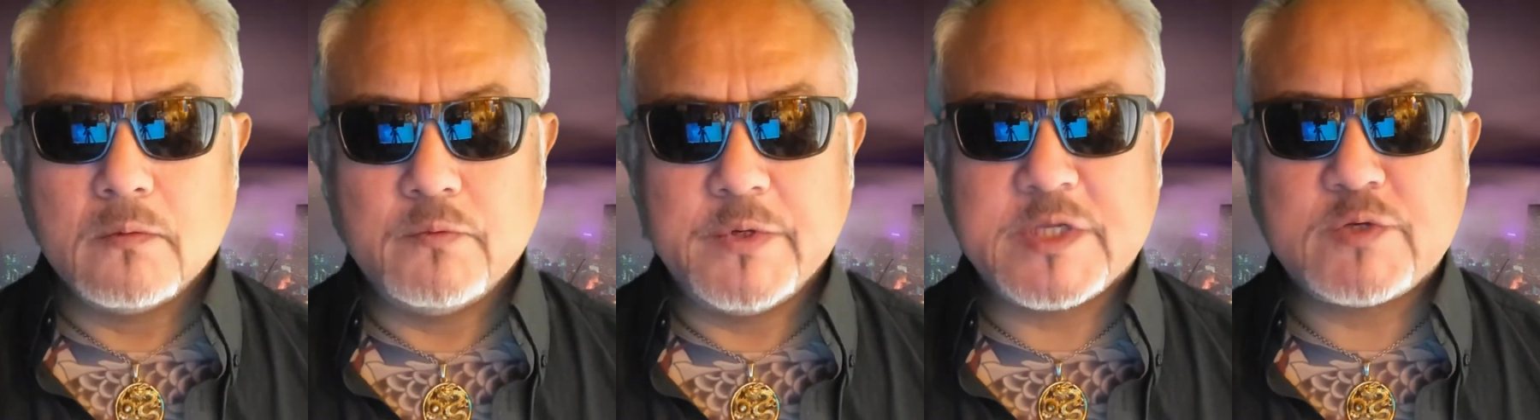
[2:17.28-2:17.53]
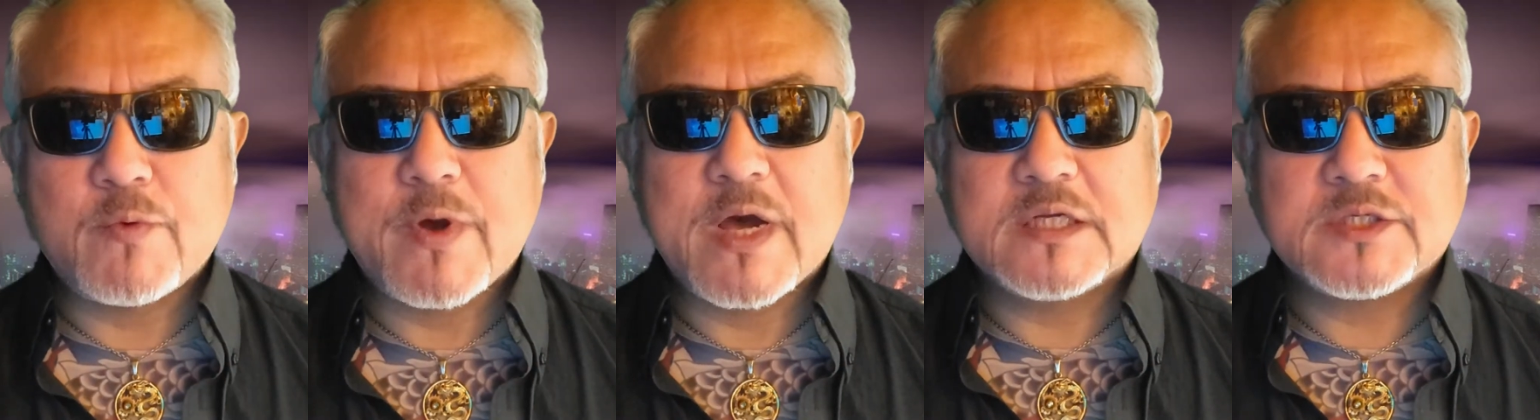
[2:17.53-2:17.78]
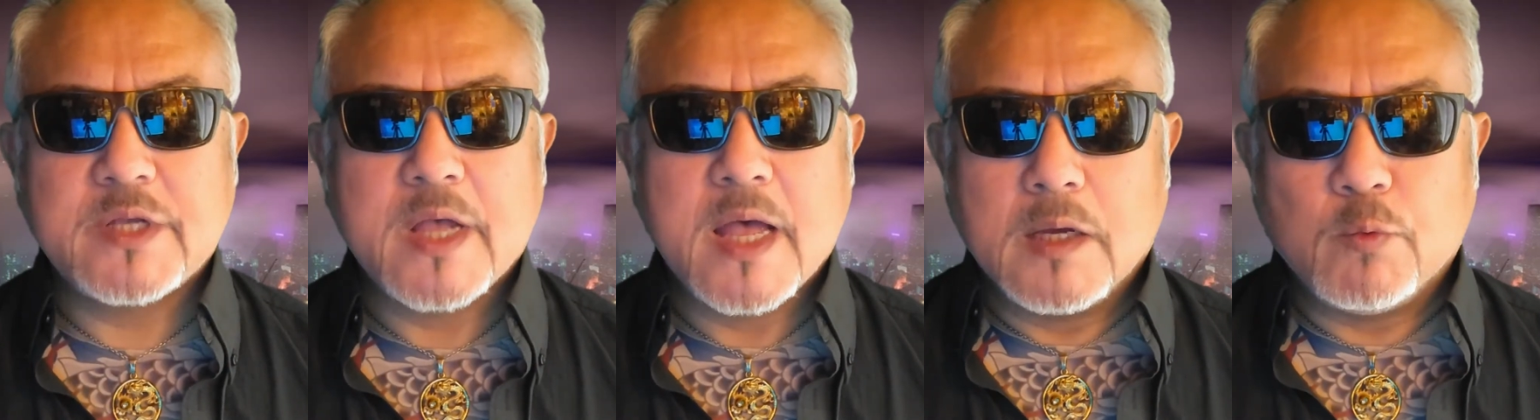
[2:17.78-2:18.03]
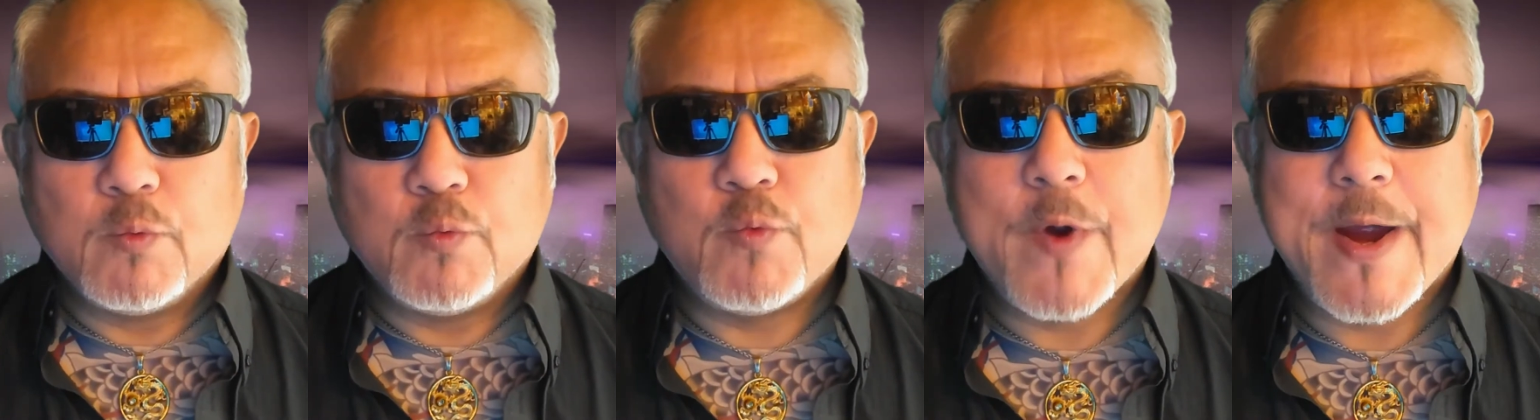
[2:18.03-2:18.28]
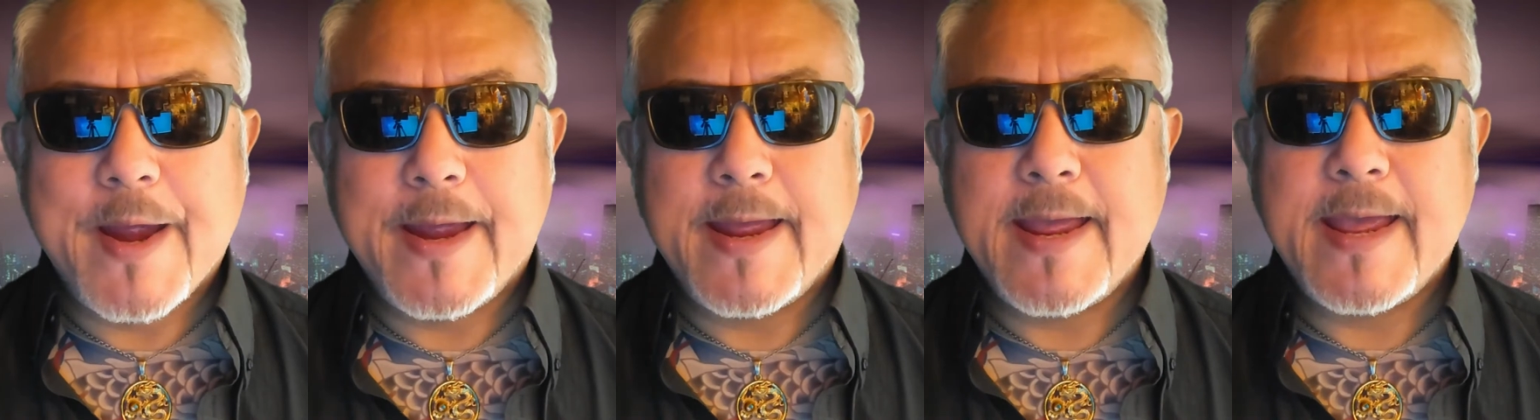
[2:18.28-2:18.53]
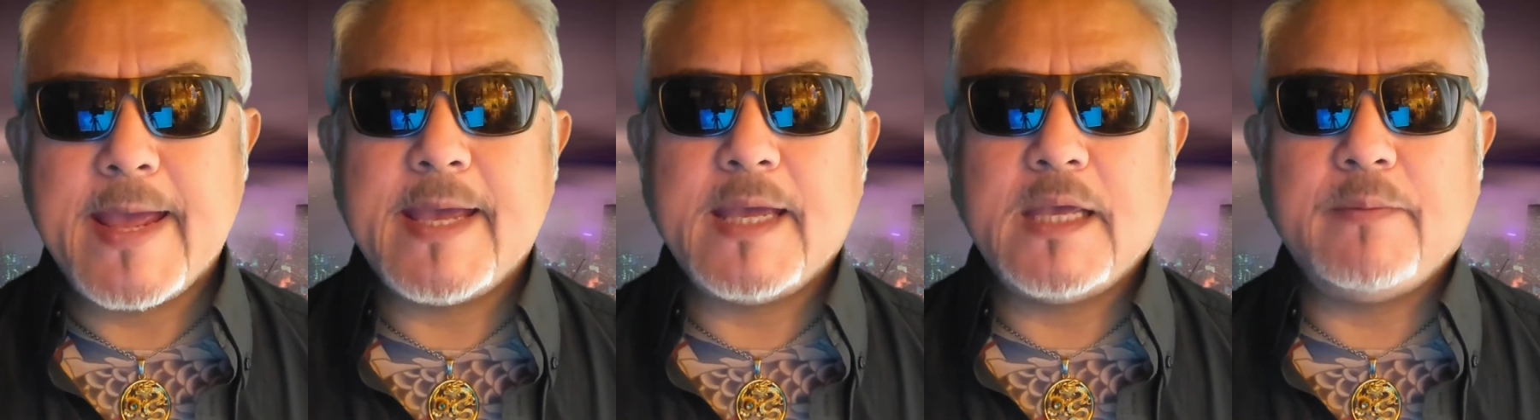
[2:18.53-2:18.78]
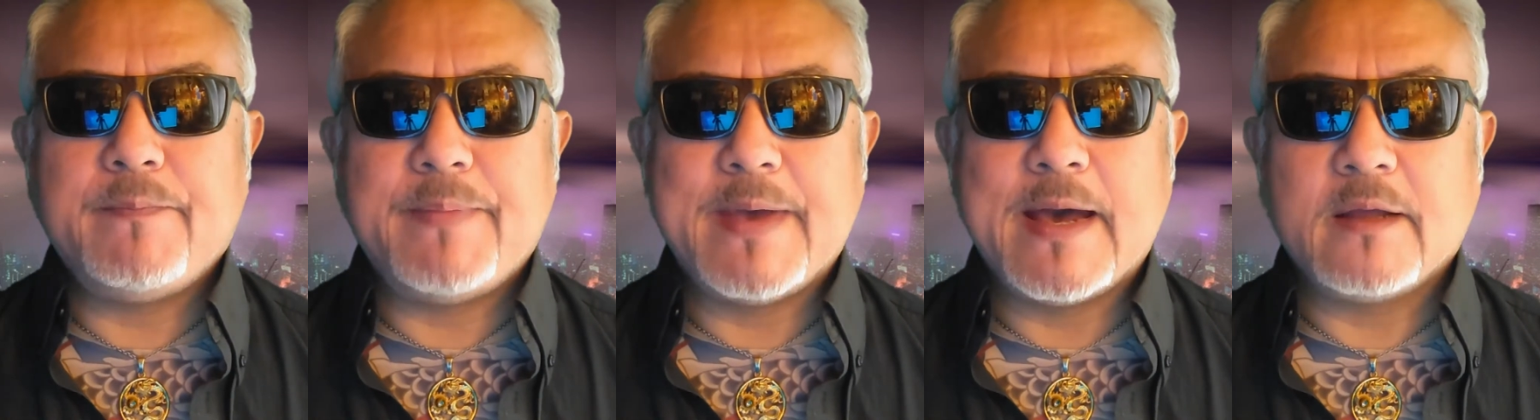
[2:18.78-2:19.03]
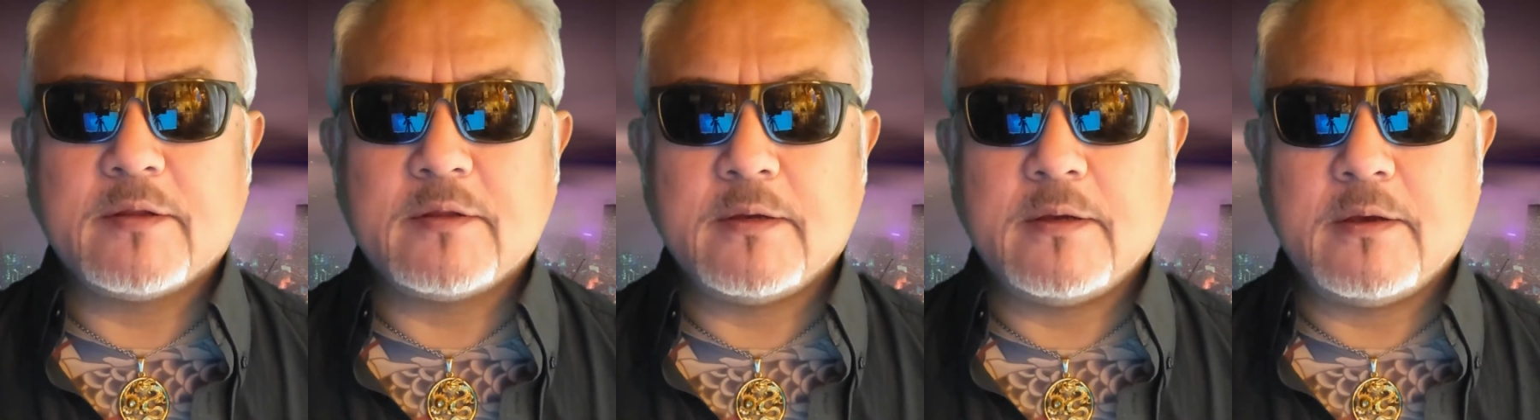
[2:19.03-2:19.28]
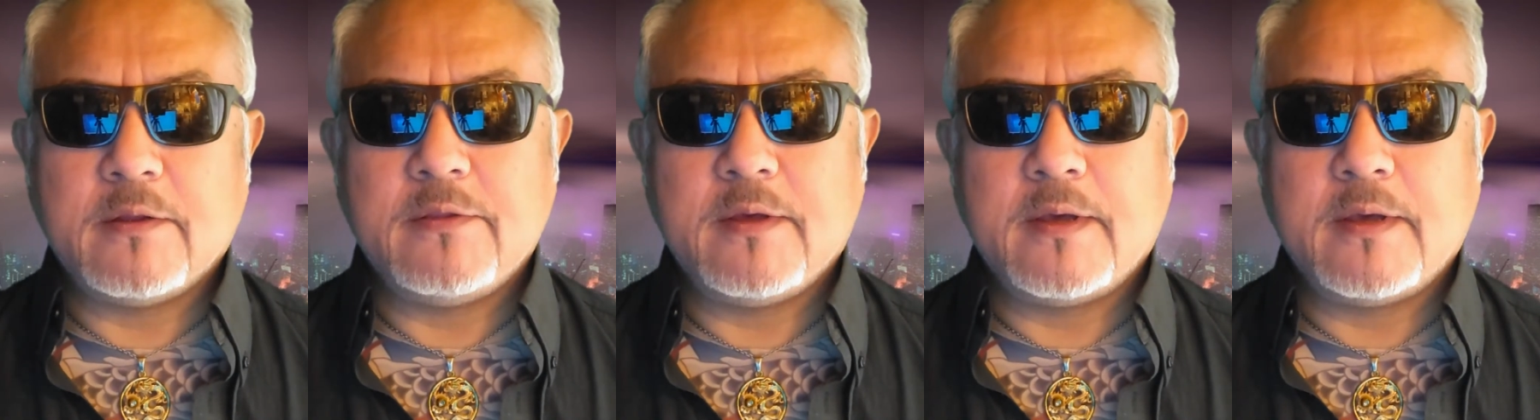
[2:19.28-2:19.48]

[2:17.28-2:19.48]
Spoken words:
which was way better